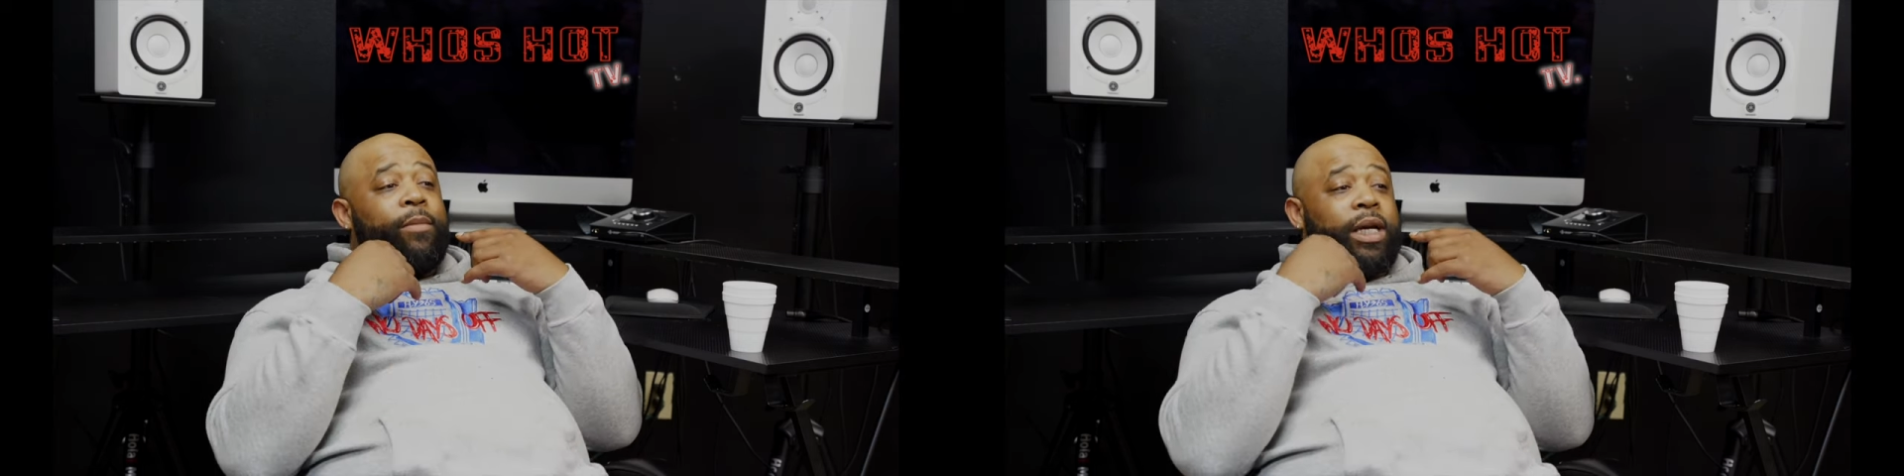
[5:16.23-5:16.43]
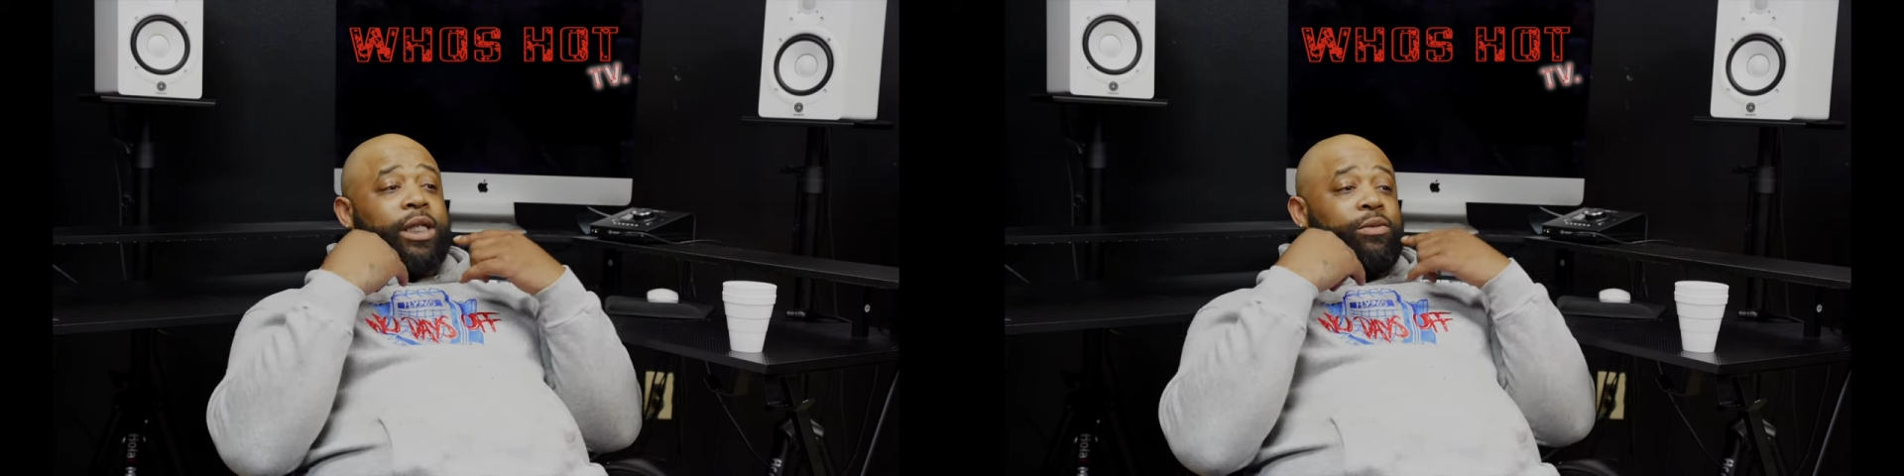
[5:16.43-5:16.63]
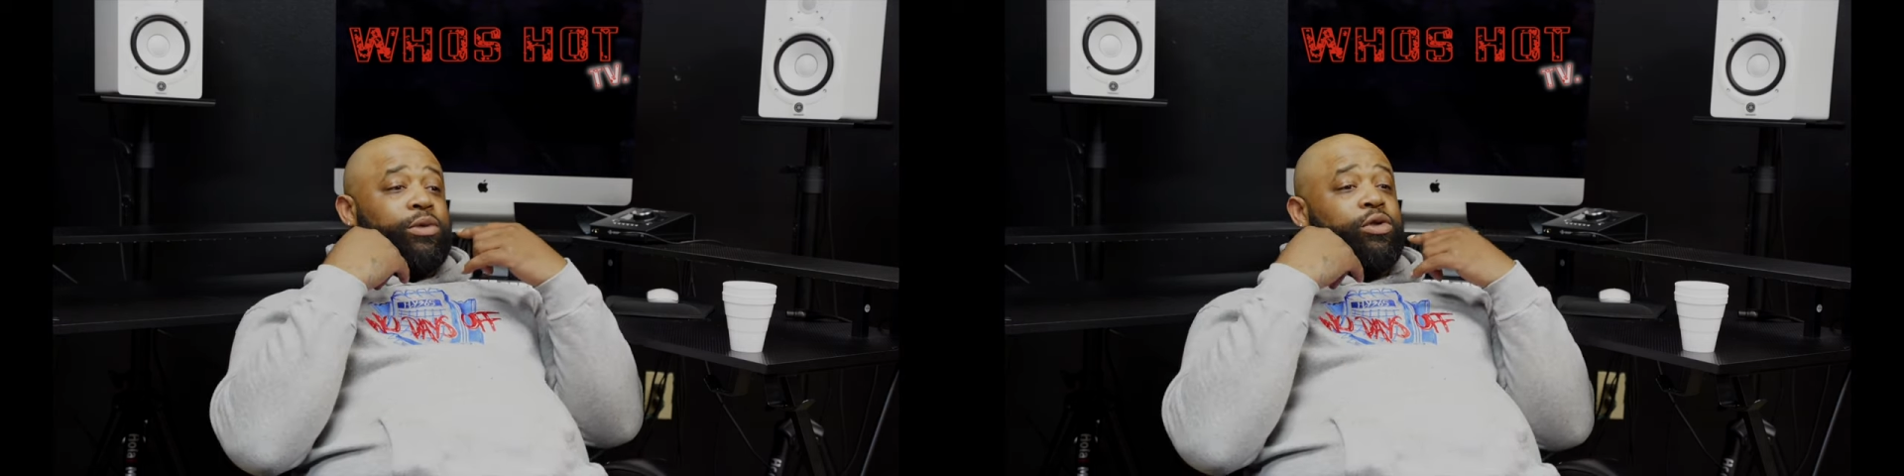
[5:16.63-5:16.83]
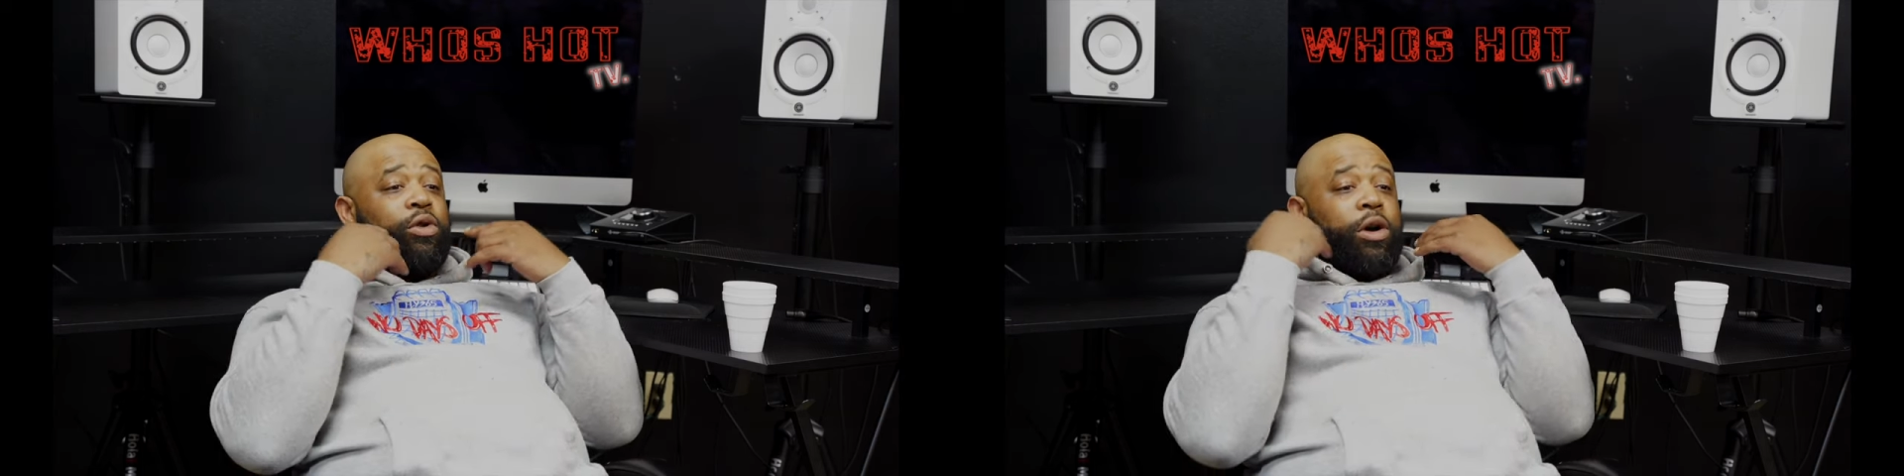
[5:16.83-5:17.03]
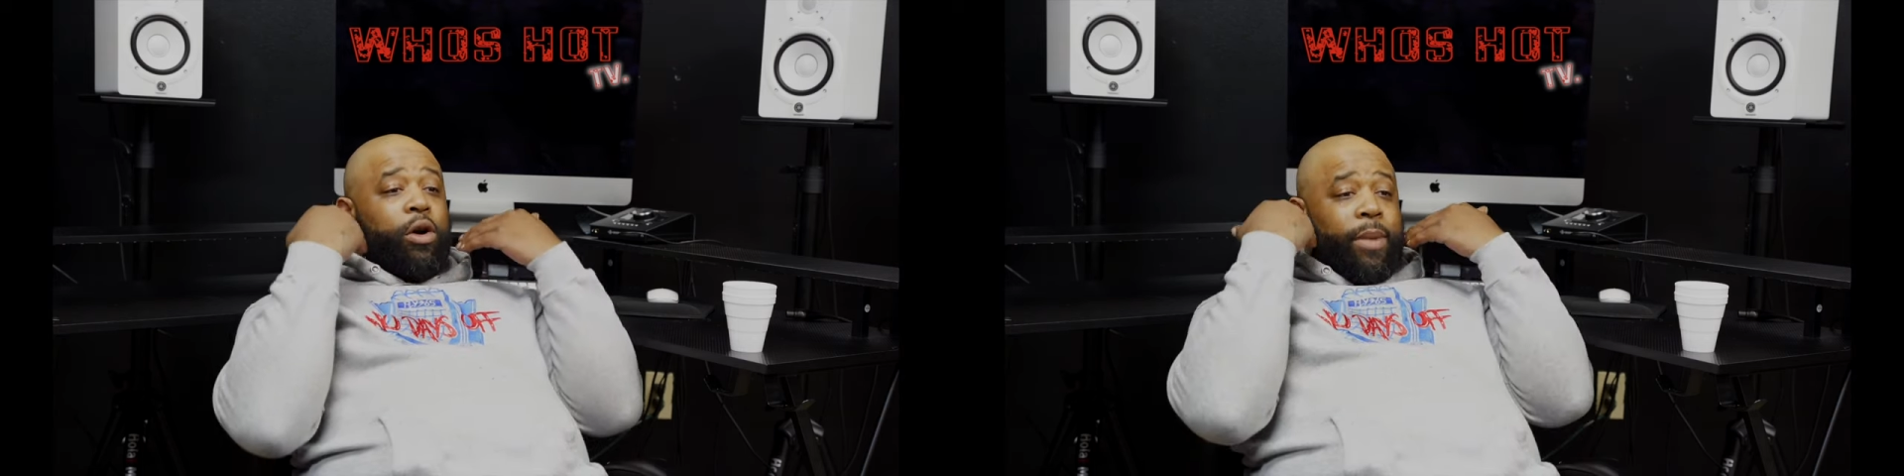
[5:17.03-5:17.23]
my shit was
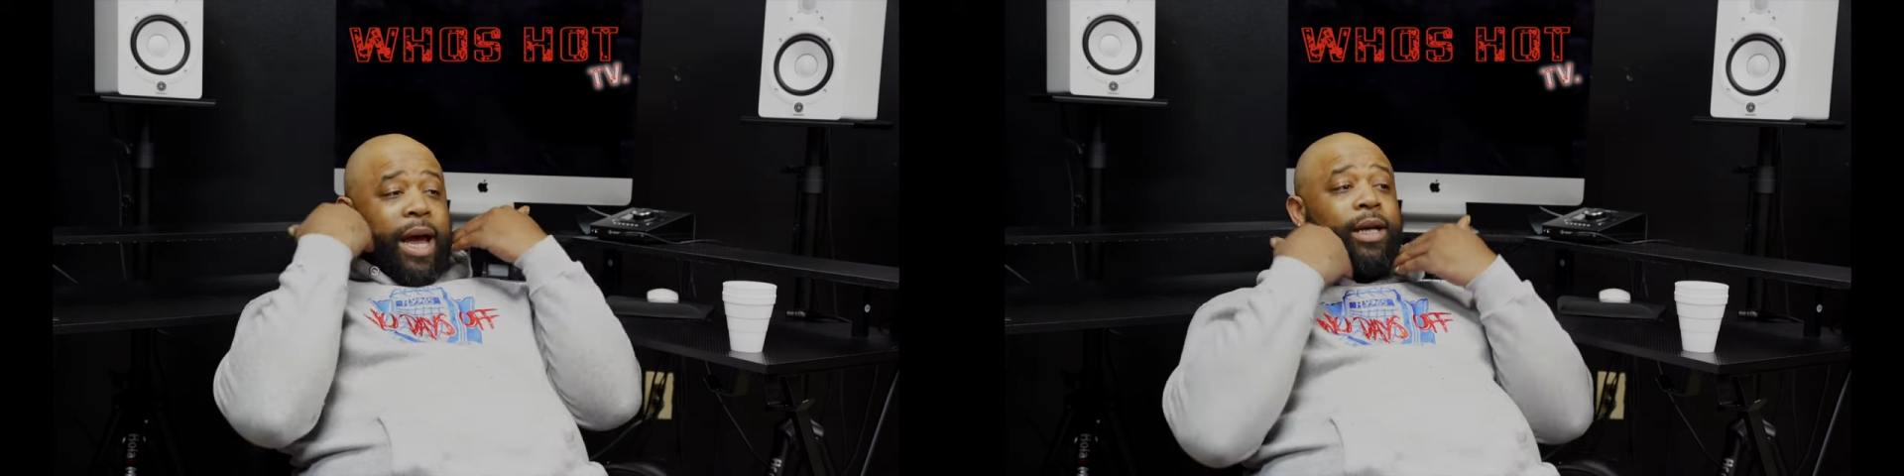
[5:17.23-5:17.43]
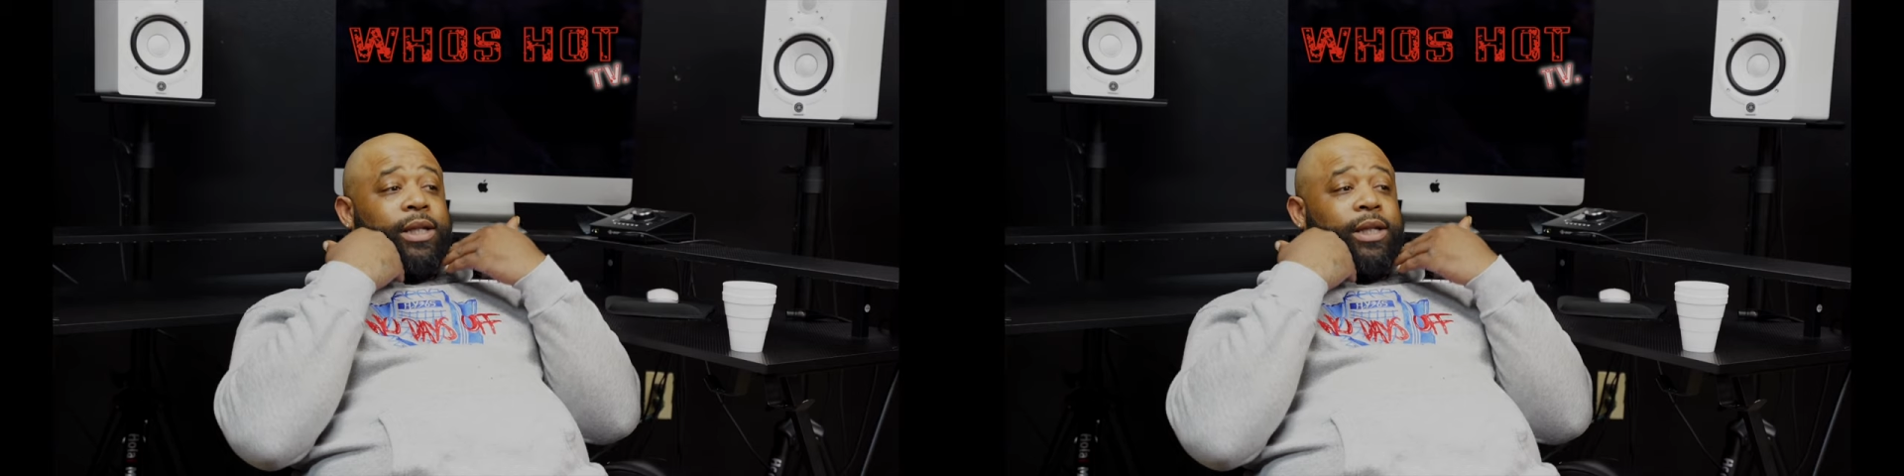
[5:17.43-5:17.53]
going to go back